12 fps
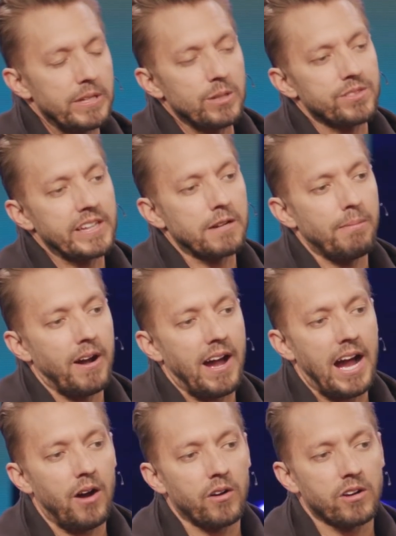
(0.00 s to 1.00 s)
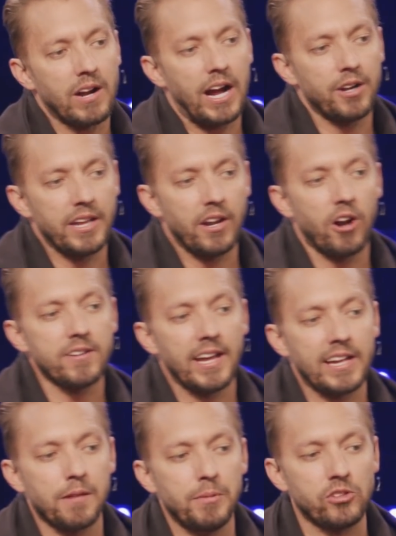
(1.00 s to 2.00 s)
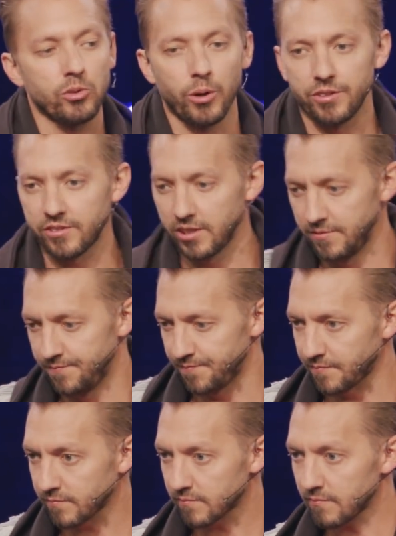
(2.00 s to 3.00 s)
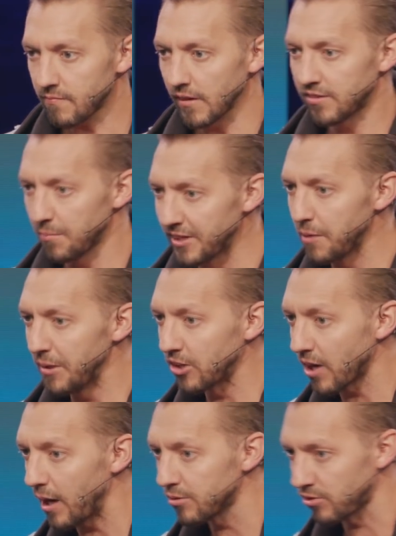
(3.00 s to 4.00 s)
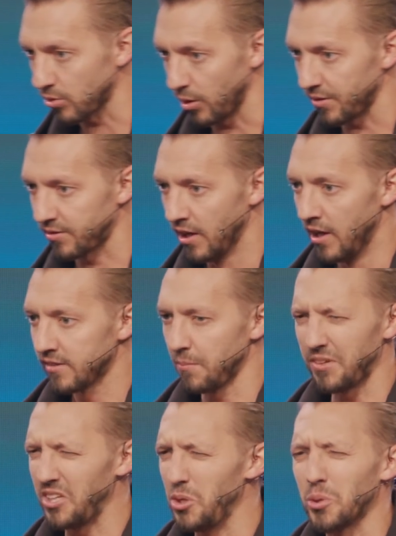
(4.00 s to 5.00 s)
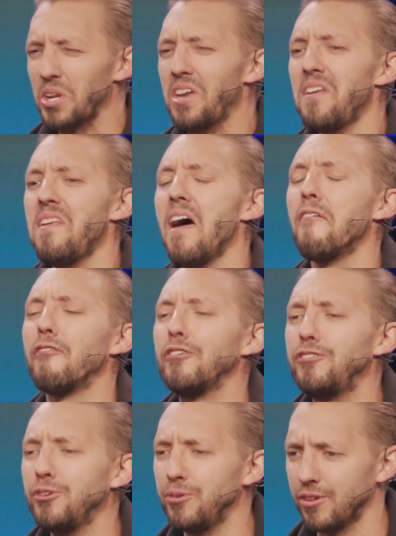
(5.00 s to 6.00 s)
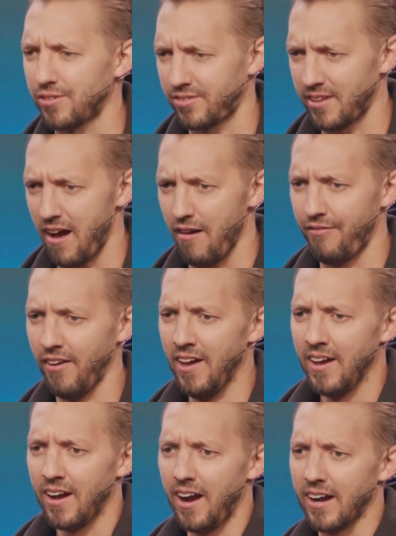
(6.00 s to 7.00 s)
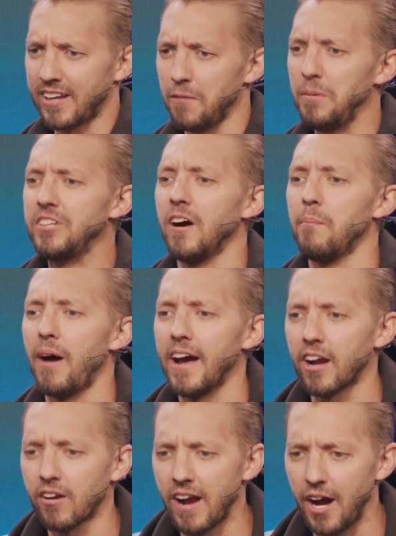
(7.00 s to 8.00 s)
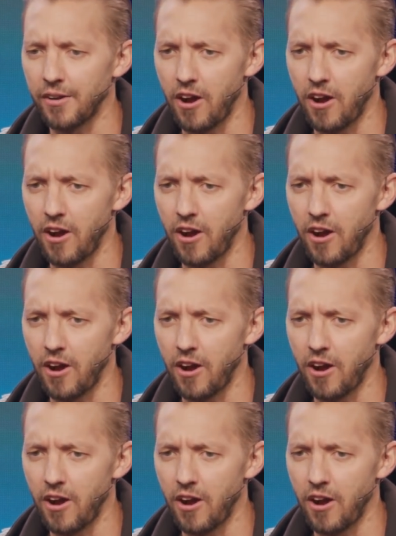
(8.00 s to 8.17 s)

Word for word: but you think about how a crowd in our day can be sourced. Something can be crowdsourced. Something you could never do yourself uh, can be done by a crowd